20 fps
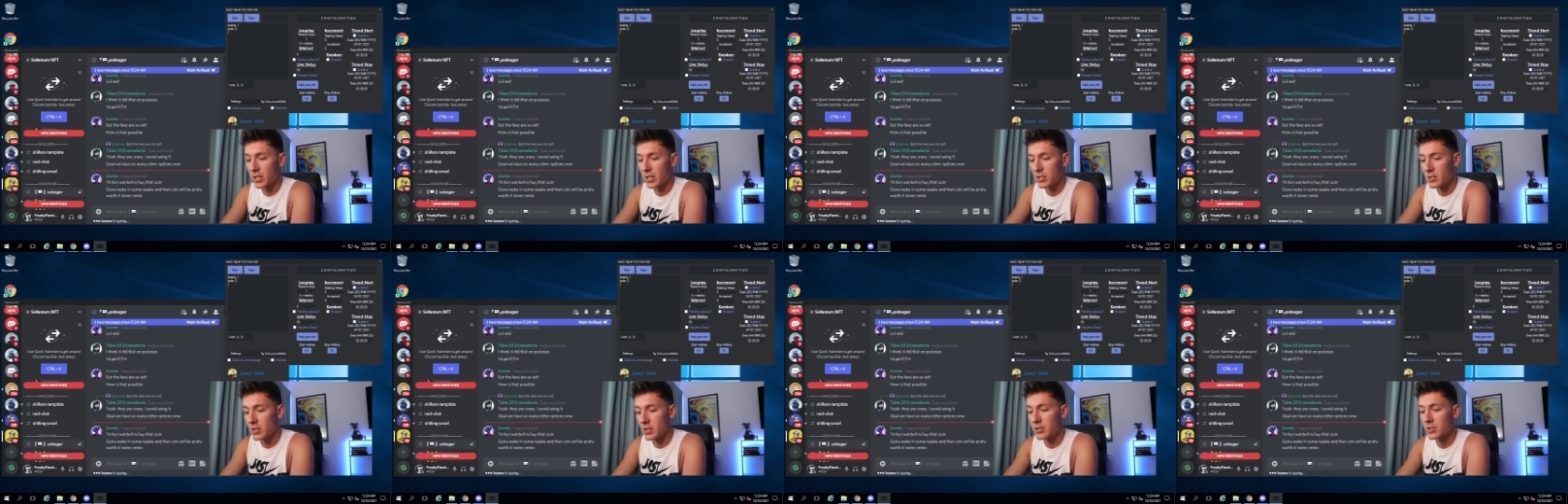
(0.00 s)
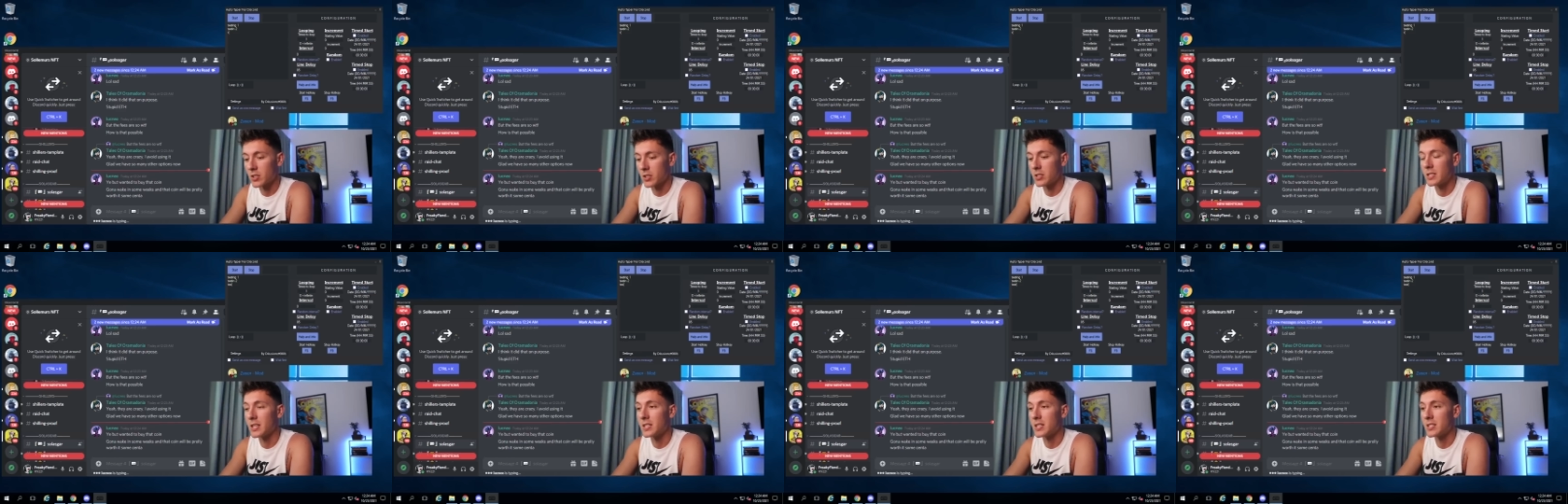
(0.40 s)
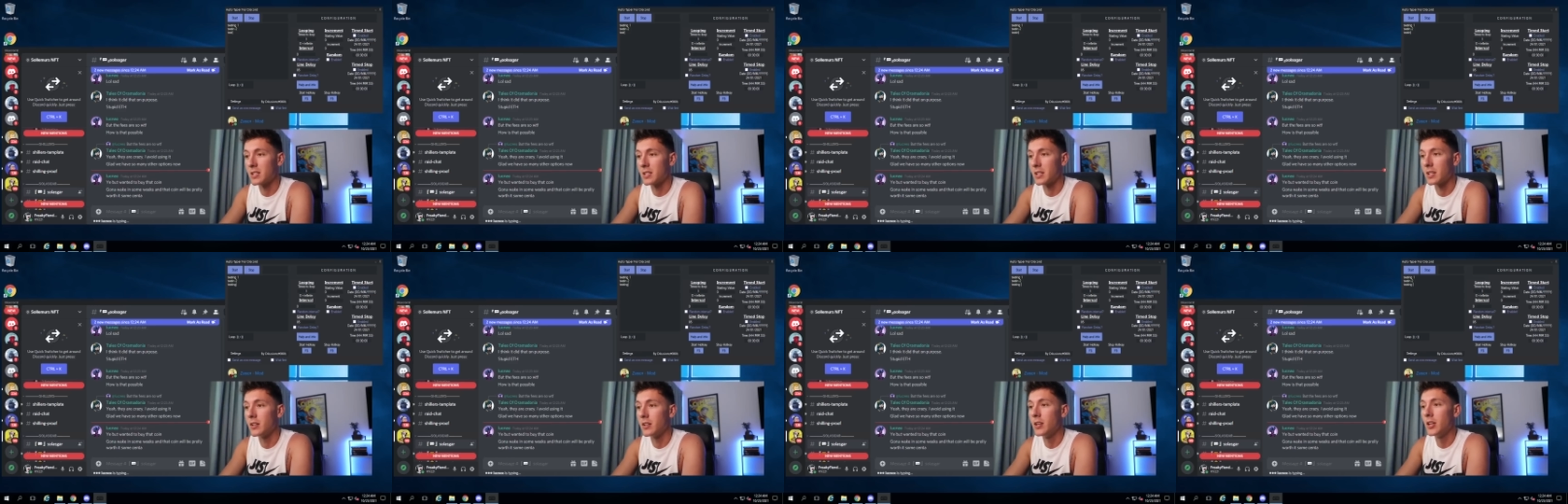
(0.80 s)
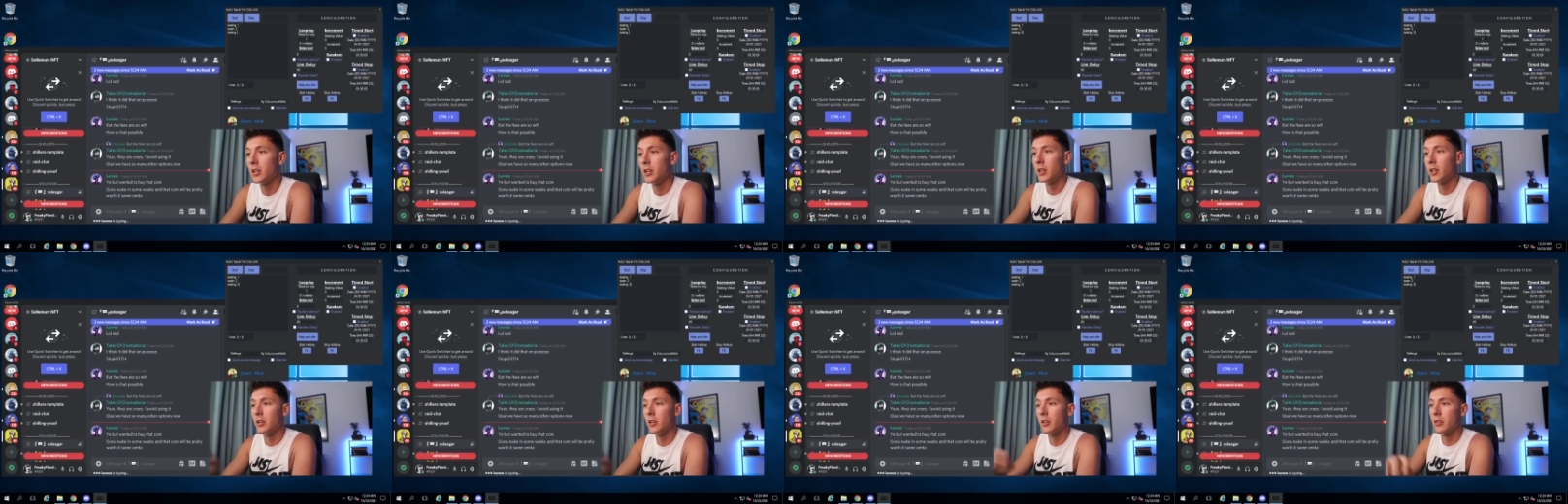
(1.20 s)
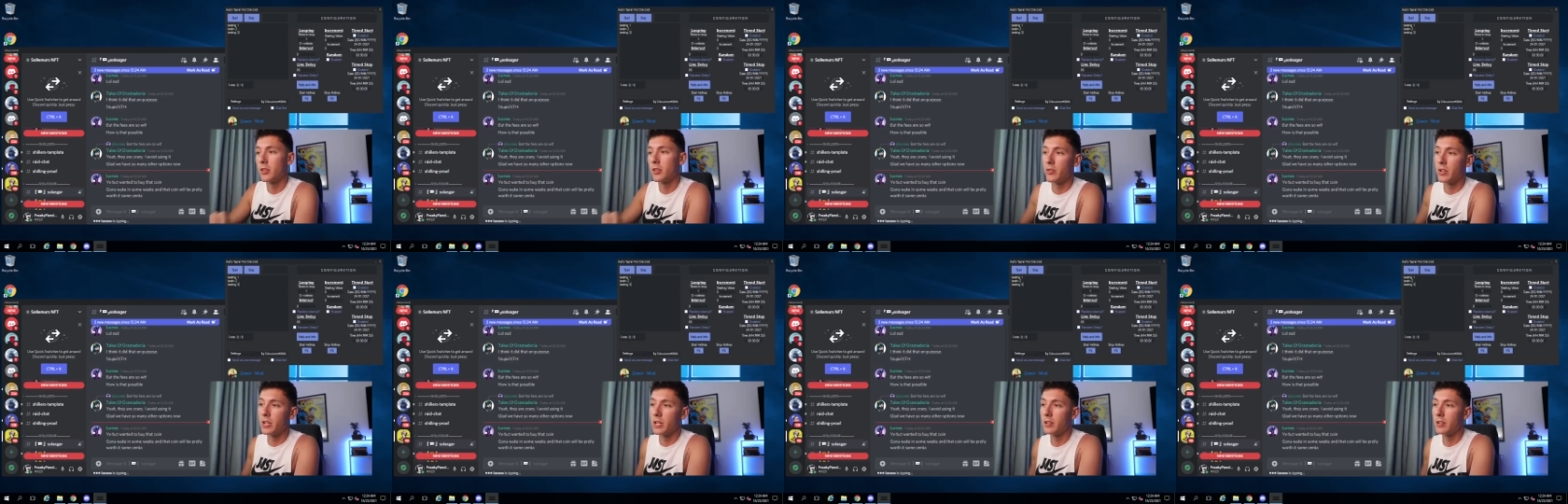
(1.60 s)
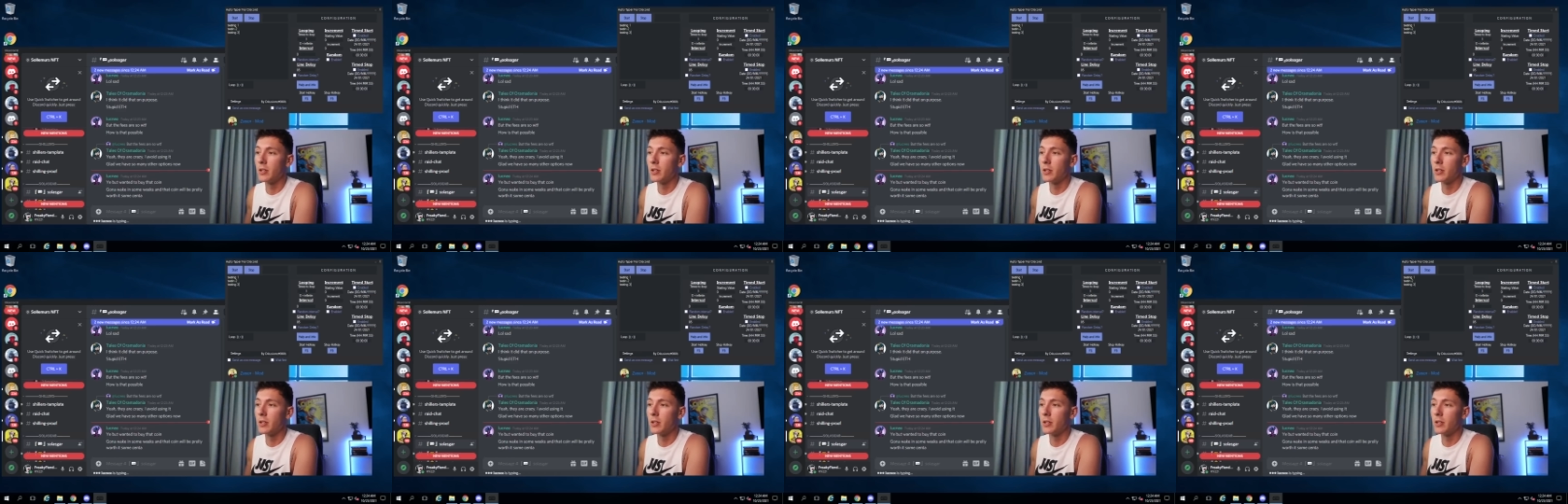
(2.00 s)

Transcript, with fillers: So let's go testing three.